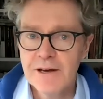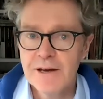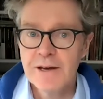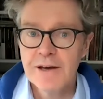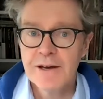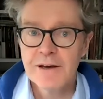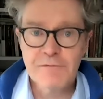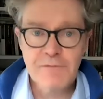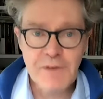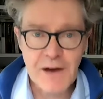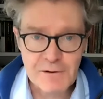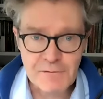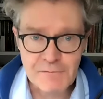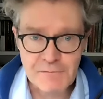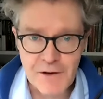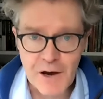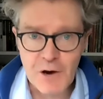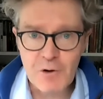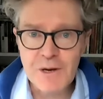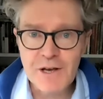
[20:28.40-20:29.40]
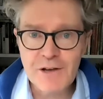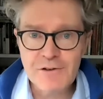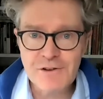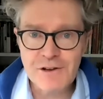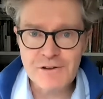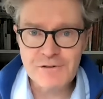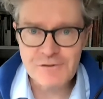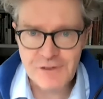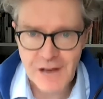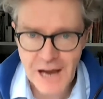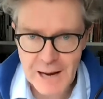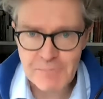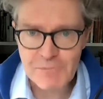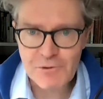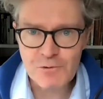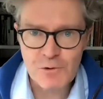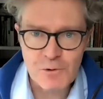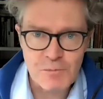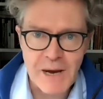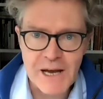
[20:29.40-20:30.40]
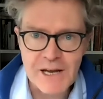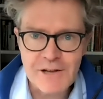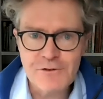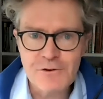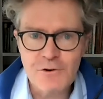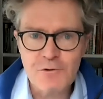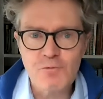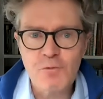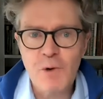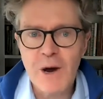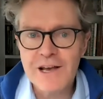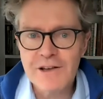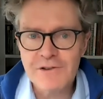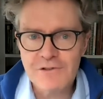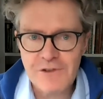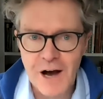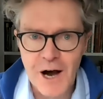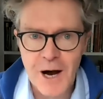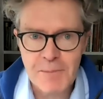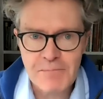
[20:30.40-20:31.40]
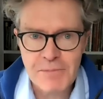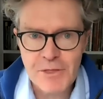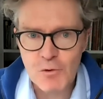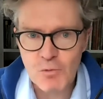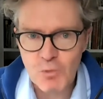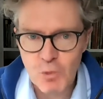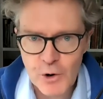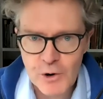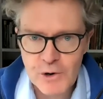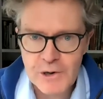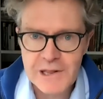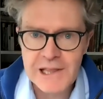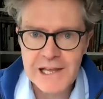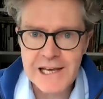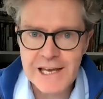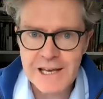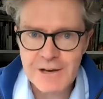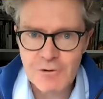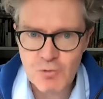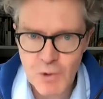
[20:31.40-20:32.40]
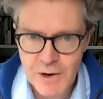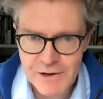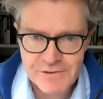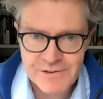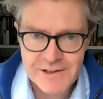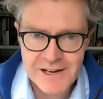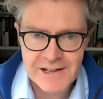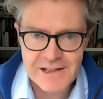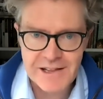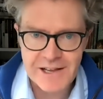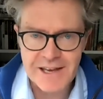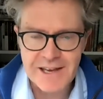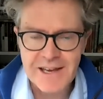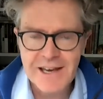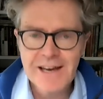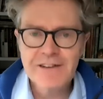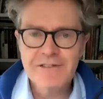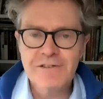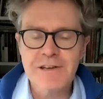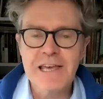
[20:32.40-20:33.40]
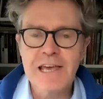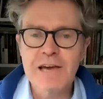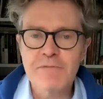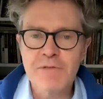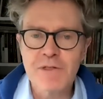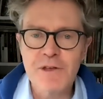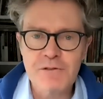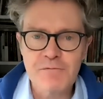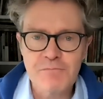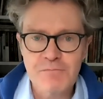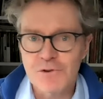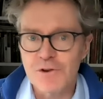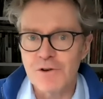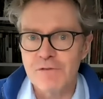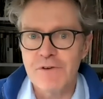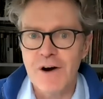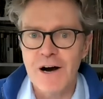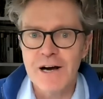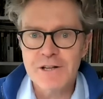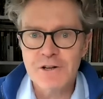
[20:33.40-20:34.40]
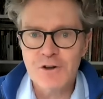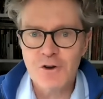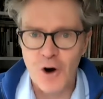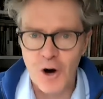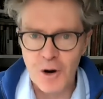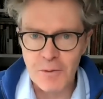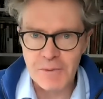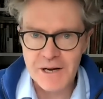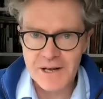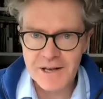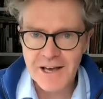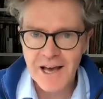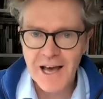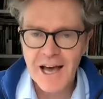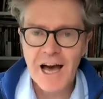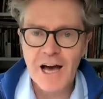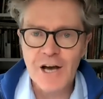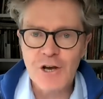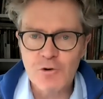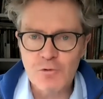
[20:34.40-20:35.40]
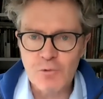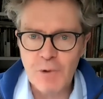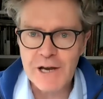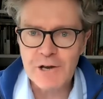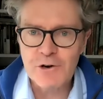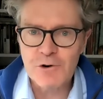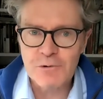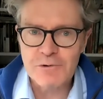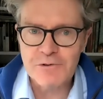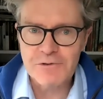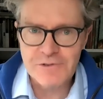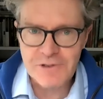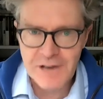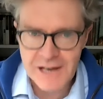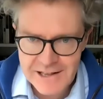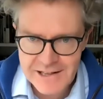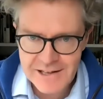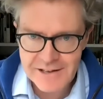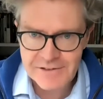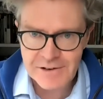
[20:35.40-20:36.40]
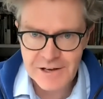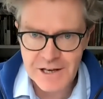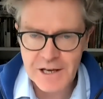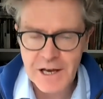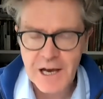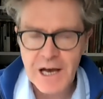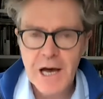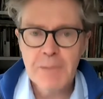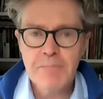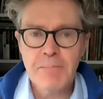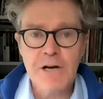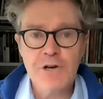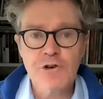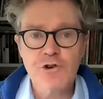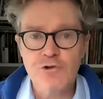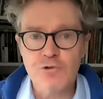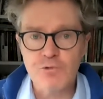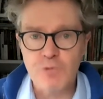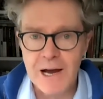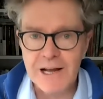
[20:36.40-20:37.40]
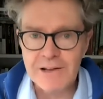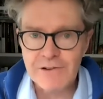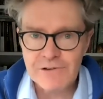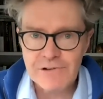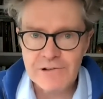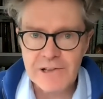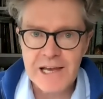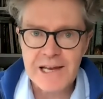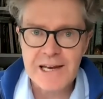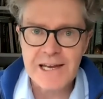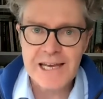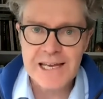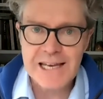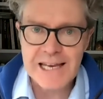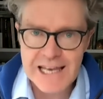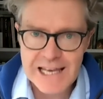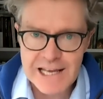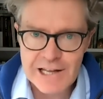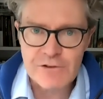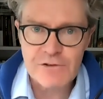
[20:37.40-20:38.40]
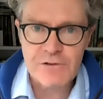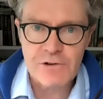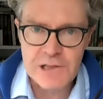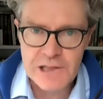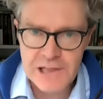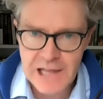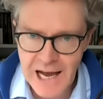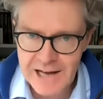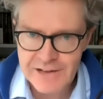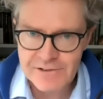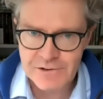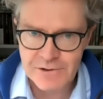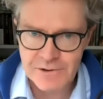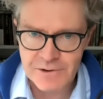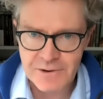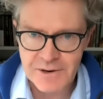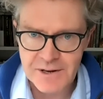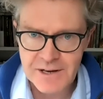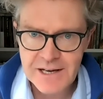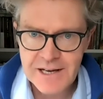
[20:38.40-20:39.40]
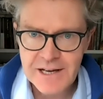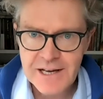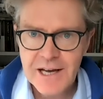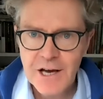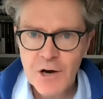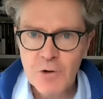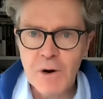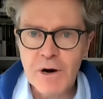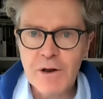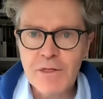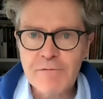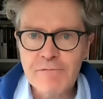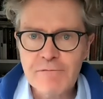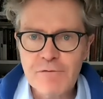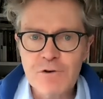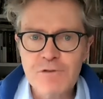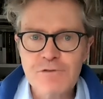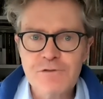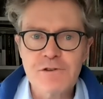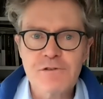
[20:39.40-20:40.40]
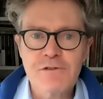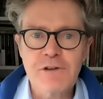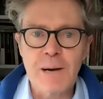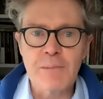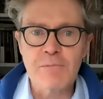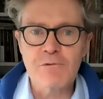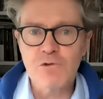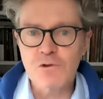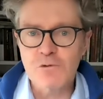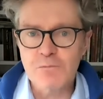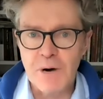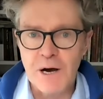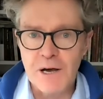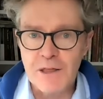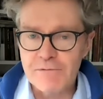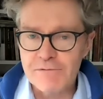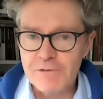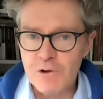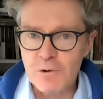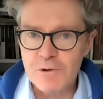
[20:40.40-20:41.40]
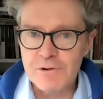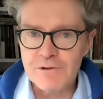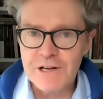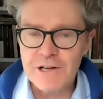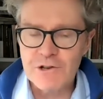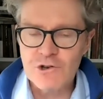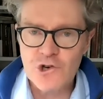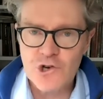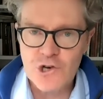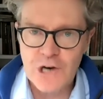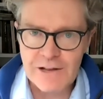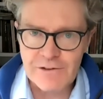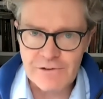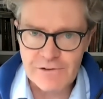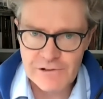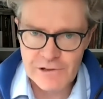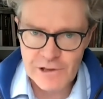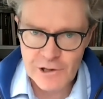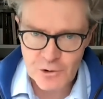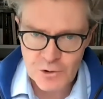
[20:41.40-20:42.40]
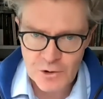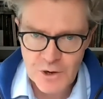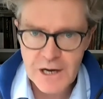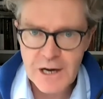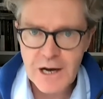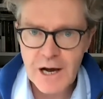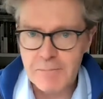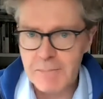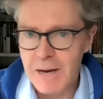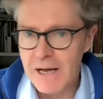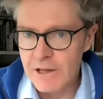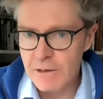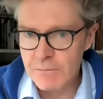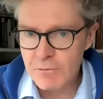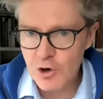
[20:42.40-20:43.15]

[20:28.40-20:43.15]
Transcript: In fact, various attempts were made to raise up the work linguistically, to give the Divine Comedy a greater dignity by translating it into Latin. One of the first attempts was by the Florentine chancellor, a man named